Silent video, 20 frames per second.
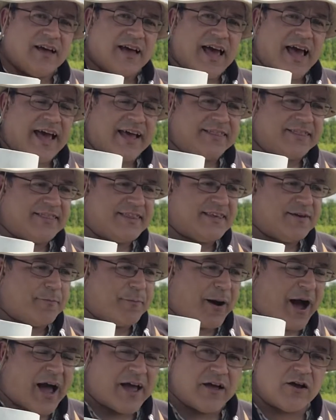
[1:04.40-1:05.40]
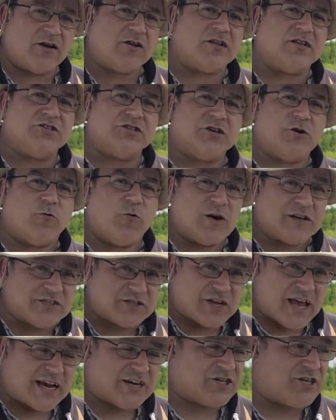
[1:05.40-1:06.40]
at the biology of
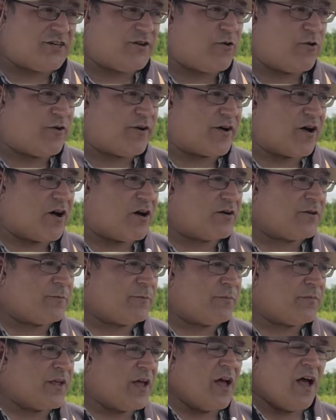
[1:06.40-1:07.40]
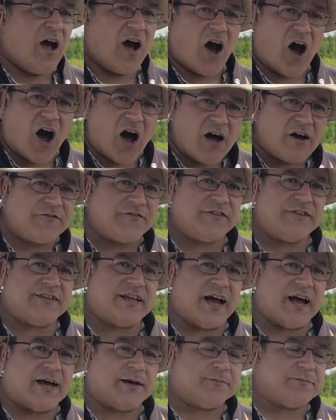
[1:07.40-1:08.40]
what's actually going on,
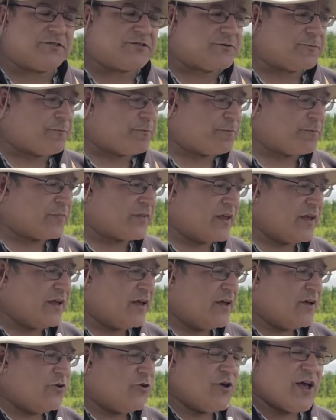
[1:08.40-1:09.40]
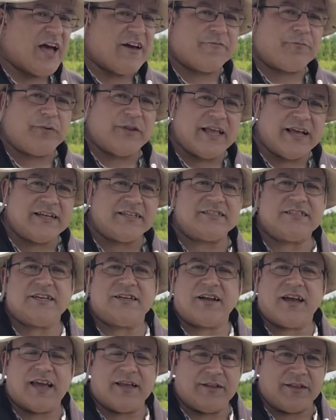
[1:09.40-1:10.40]
oftentimes you have plants
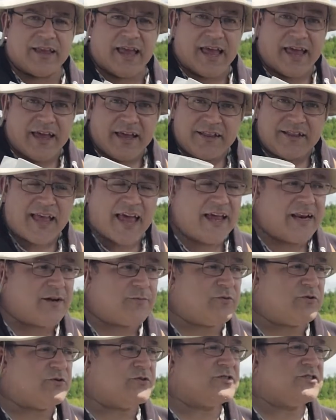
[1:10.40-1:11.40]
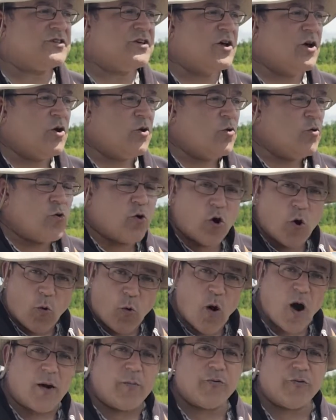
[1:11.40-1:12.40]
and animals who
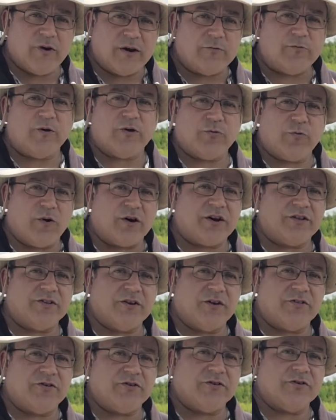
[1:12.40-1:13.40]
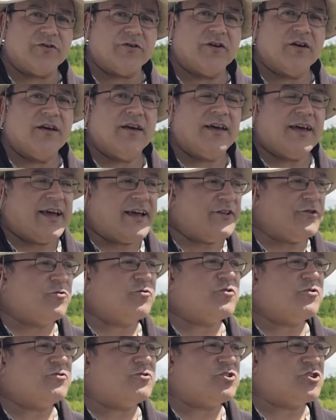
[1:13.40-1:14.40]
cooperate with one another in
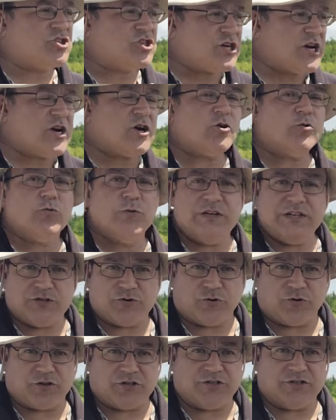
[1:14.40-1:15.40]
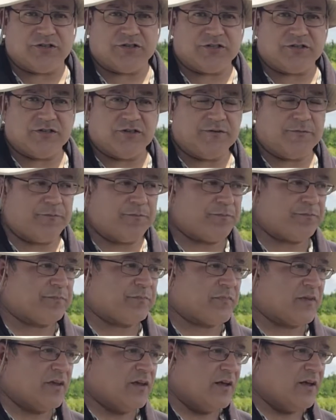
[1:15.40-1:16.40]
order to share resources.
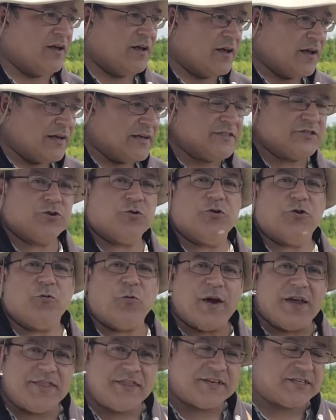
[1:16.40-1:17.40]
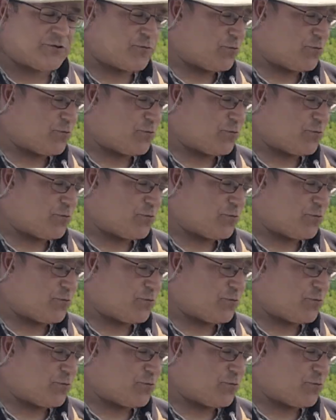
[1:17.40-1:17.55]
So the way this